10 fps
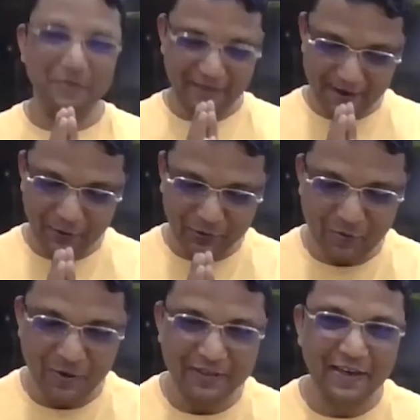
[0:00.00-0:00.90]
Thank you so
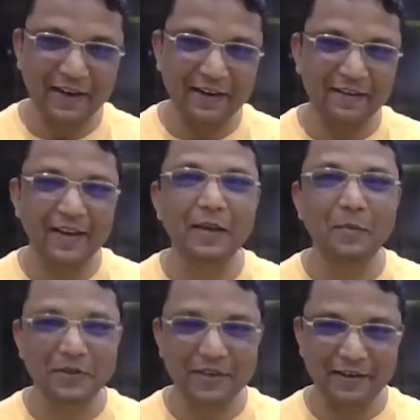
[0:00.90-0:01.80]
much and really
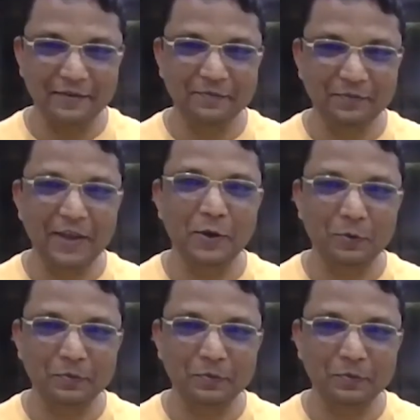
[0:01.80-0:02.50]
appreciate. Thank you.